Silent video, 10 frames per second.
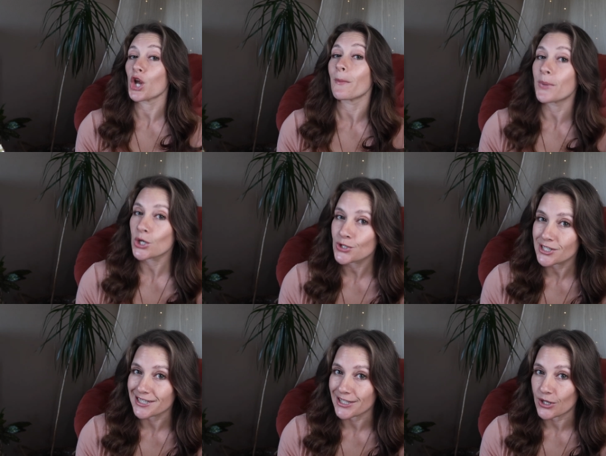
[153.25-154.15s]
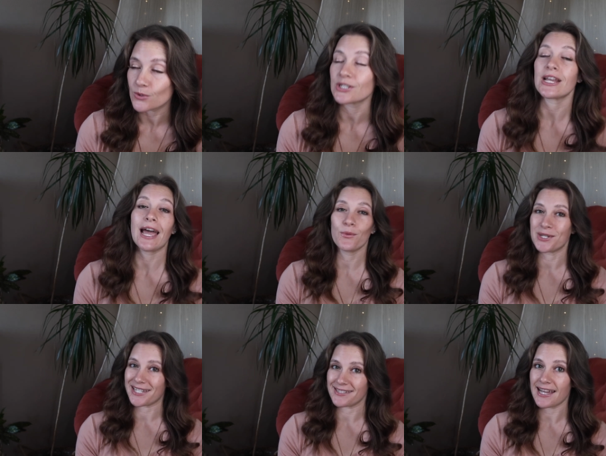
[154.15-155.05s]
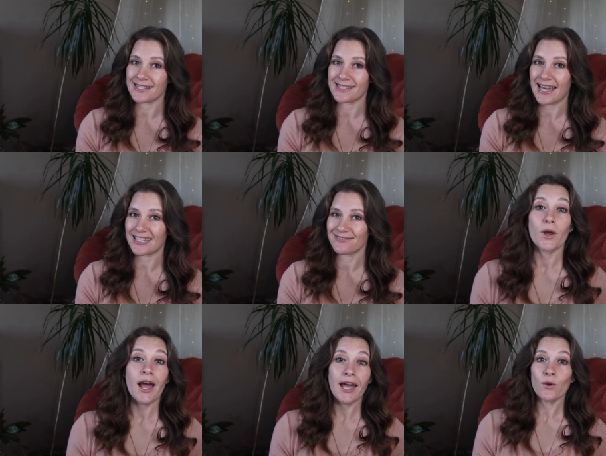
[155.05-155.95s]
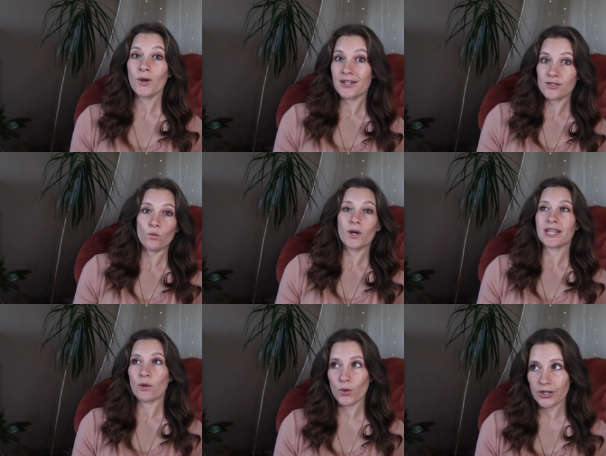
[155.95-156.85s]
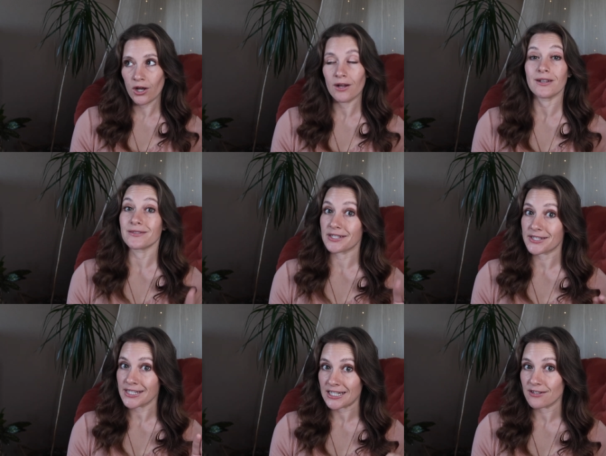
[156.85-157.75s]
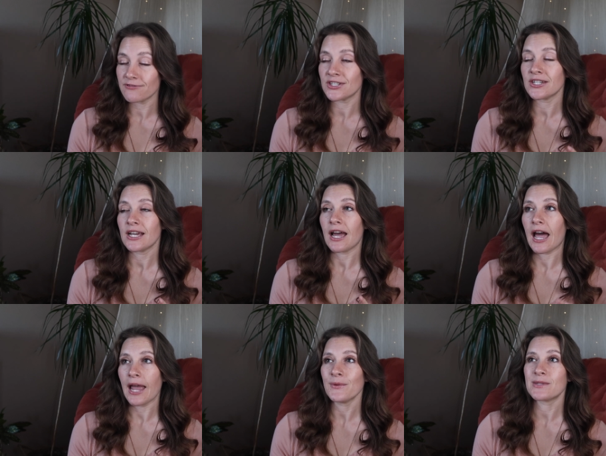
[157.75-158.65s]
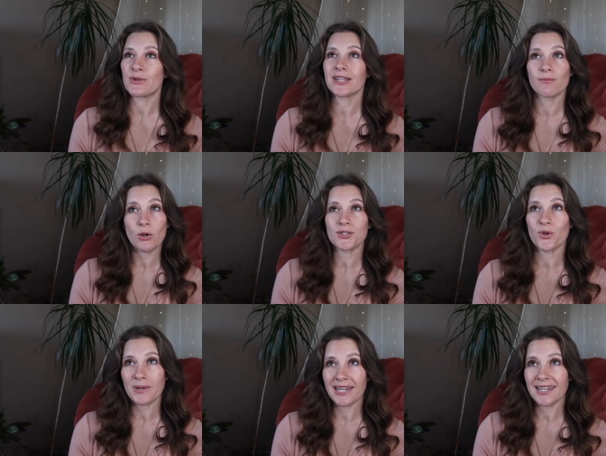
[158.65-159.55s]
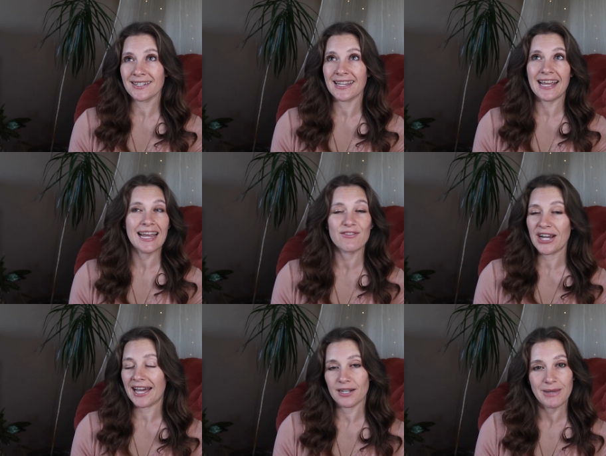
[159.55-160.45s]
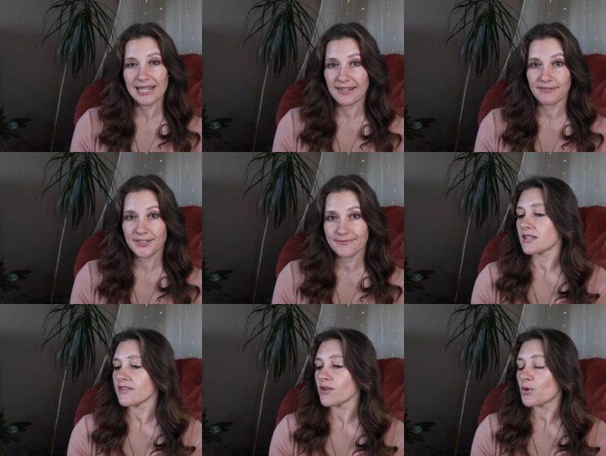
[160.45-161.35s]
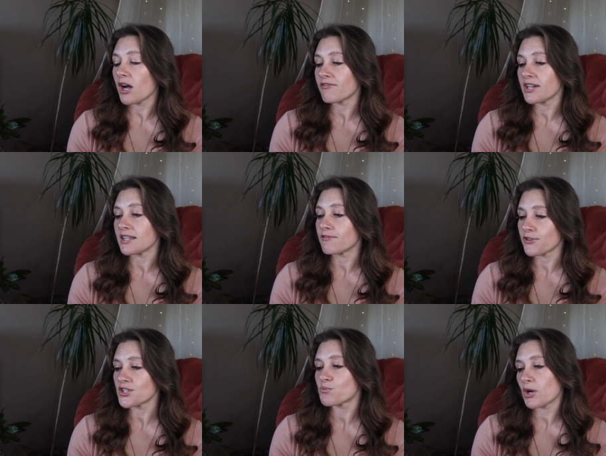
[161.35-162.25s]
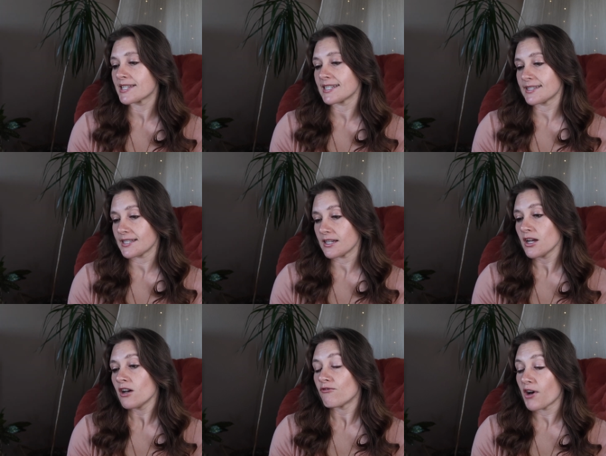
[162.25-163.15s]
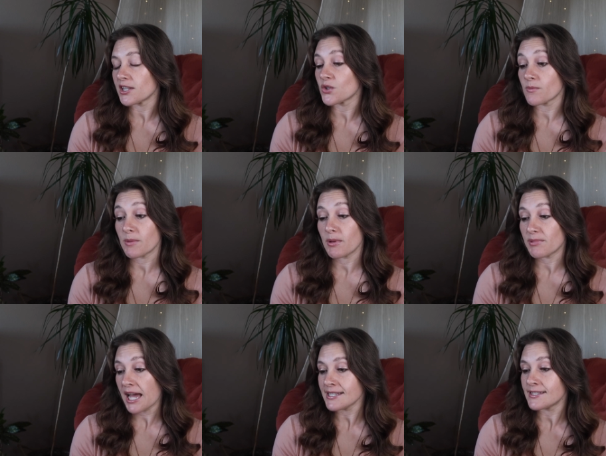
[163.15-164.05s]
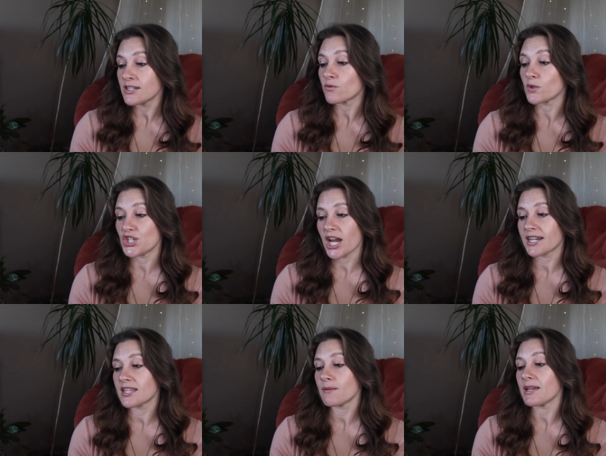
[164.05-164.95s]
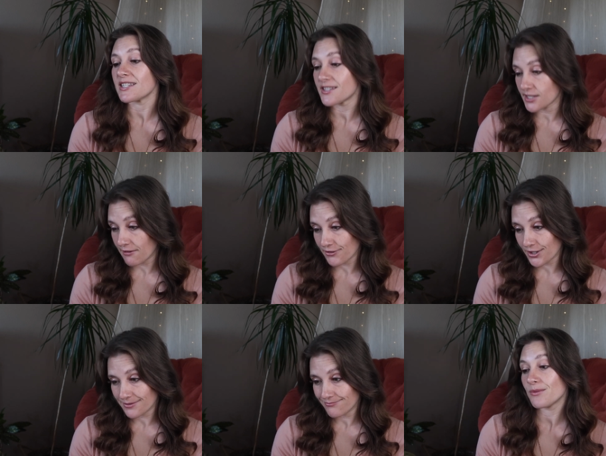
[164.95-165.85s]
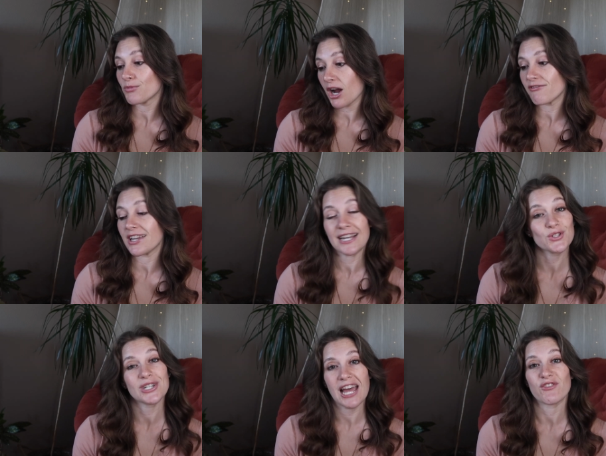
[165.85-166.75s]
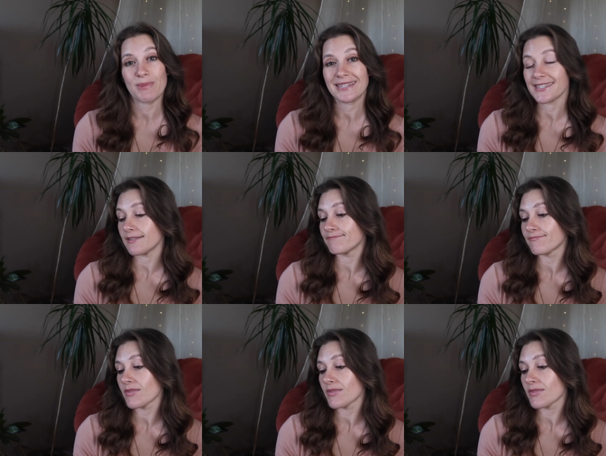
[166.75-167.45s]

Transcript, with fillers: On a personal note, I would contest that. When I was what they would call deceived, I was being the most obedient that I ever had in my life. The living prophet and the first presidency follow them and be blessed, reject them and suffer. Prophet Ezra Taft Benson.